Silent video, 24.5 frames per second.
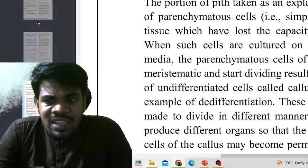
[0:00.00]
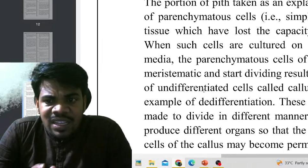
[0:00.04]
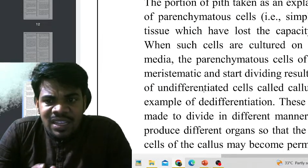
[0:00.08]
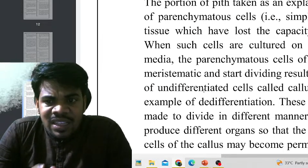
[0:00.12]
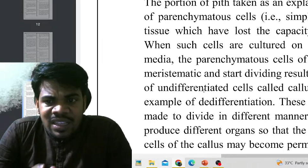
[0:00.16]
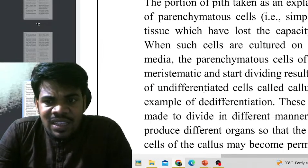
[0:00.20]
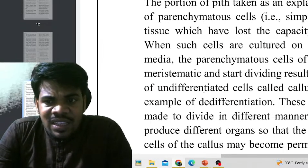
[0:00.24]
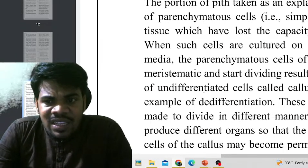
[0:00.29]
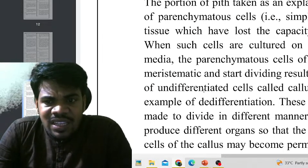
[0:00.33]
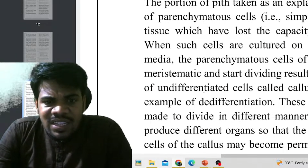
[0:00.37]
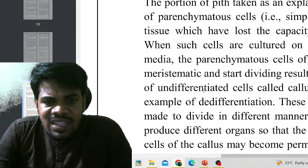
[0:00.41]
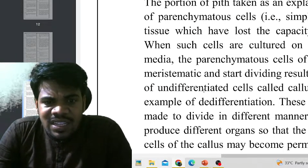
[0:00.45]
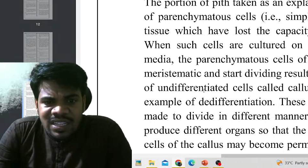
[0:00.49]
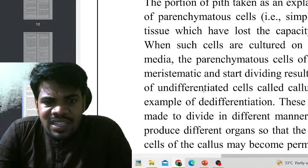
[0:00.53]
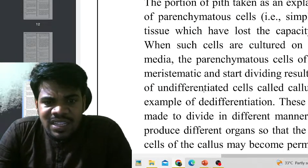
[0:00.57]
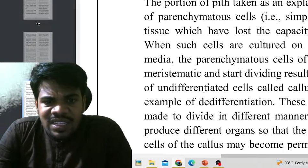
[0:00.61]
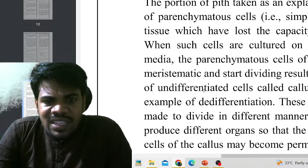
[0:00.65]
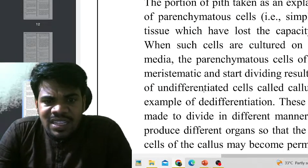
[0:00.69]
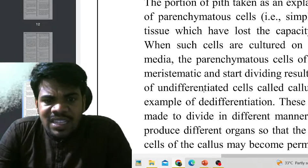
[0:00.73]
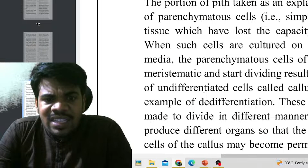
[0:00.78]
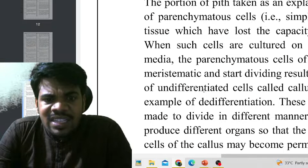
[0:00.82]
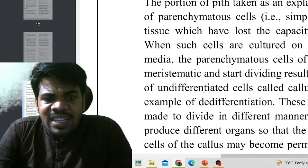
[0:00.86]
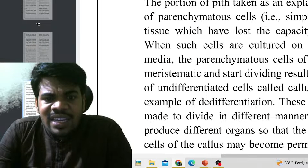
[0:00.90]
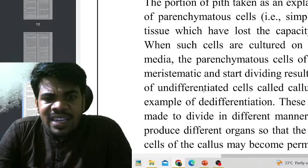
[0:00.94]
This
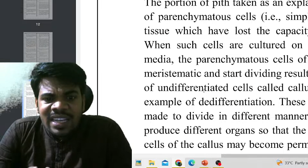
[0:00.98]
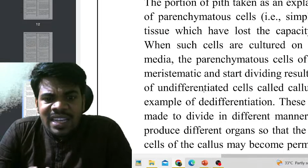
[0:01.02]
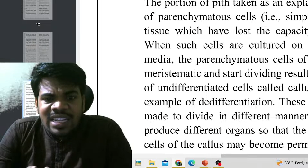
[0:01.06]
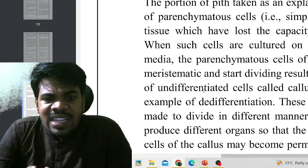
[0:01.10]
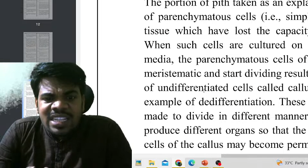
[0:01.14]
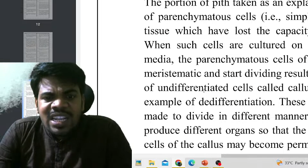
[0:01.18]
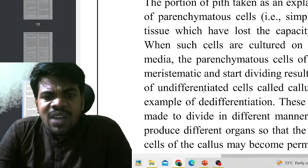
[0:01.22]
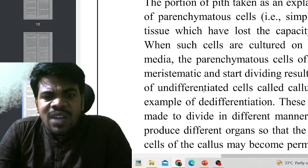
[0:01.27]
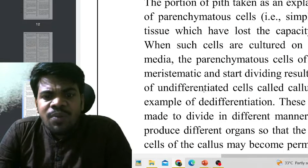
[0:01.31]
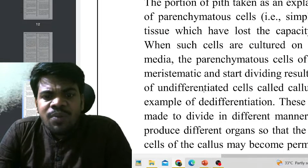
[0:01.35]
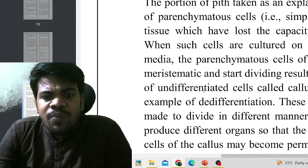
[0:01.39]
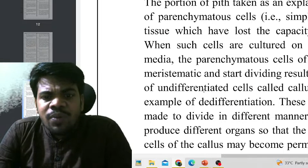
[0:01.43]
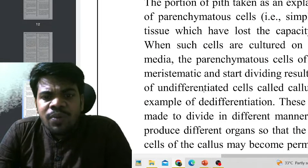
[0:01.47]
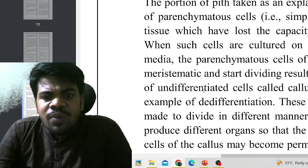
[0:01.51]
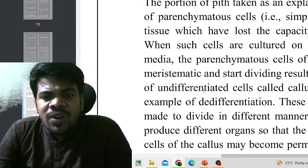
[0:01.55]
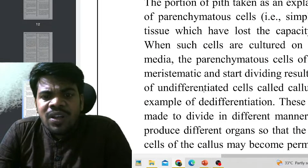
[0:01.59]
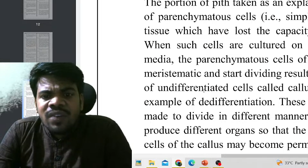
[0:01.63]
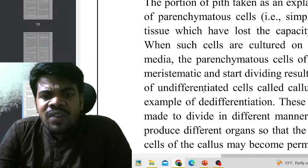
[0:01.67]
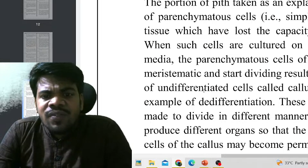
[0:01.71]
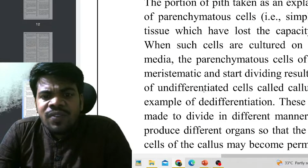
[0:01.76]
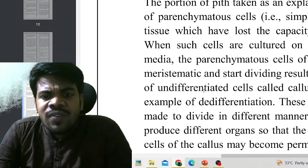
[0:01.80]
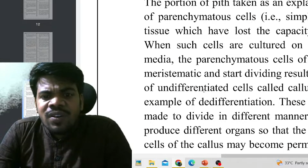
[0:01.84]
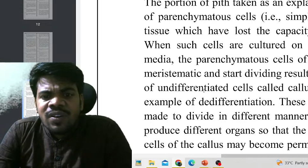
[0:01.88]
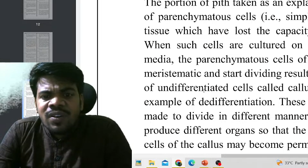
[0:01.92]
is an example
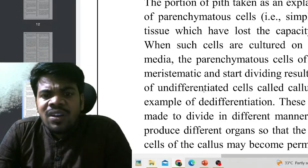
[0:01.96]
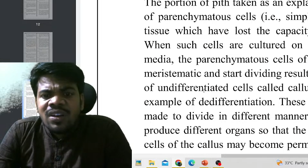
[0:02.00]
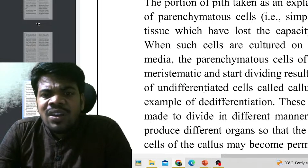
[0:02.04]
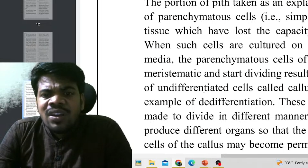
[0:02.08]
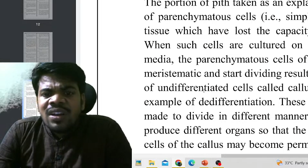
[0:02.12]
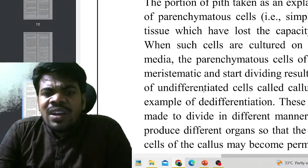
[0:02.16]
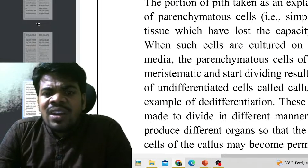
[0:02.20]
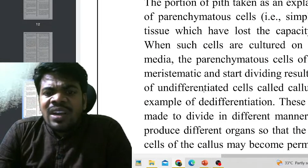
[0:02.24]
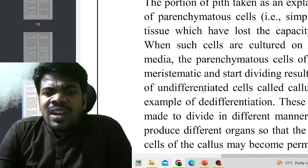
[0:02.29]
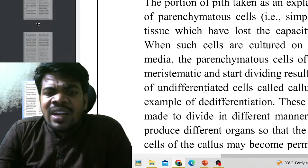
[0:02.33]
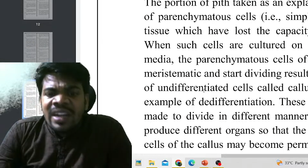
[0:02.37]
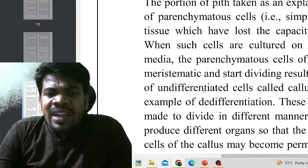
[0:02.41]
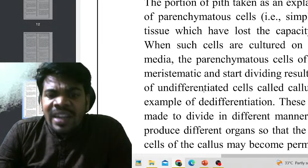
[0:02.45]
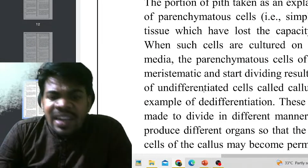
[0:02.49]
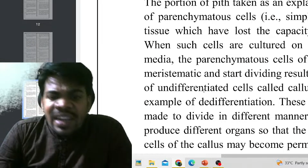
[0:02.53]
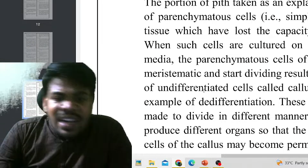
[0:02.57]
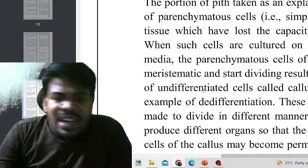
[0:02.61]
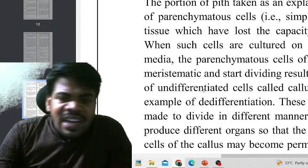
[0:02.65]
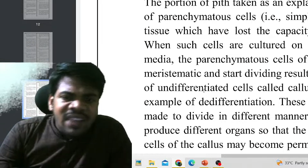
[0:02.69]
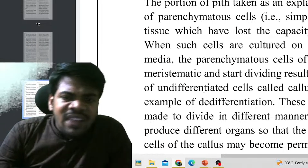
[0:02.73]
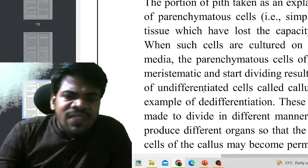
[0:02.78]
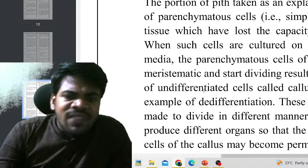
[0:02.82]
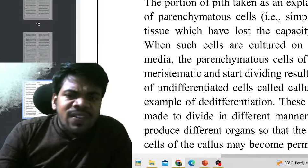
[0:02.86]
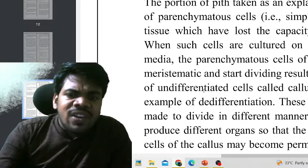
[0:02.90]
of
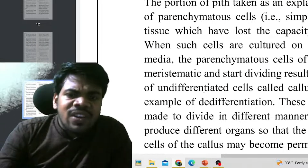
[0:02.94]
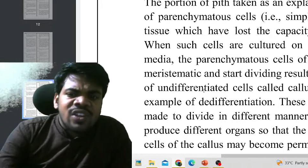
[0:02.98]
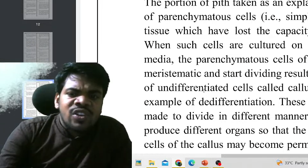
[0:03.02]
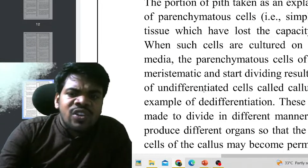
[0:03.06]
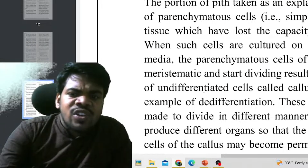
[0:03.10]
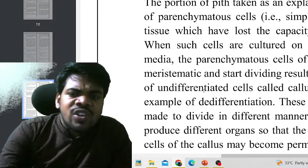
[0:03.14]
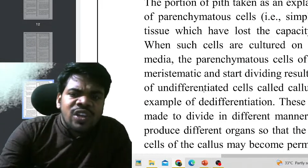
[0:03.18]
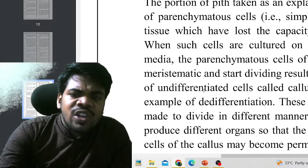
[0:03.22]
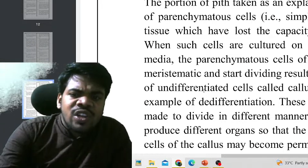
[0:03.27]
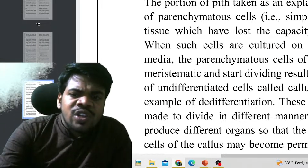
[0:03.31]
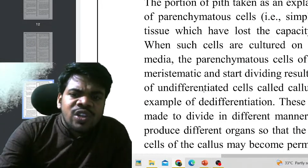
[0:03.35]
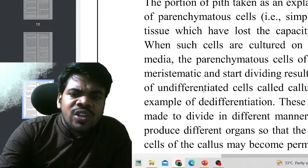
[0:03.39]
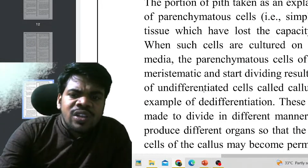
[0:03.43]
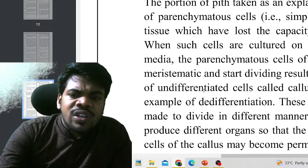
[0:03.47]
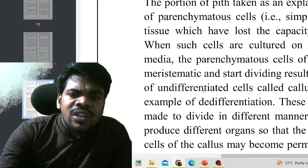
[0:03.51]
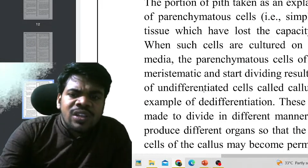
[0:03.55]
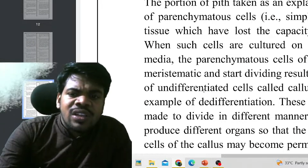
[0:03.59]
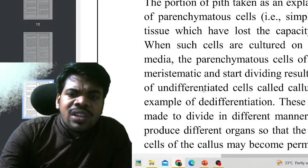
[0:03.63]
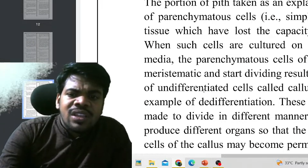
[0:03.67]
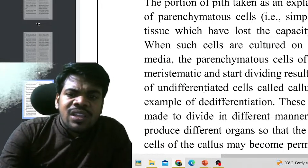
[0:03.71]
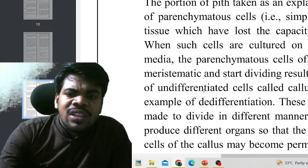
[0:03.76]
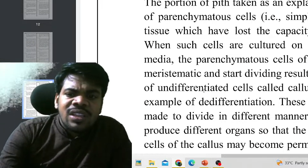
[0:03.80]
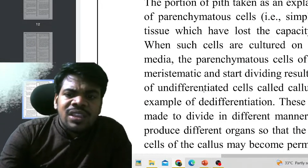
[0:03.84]
de-differentiation.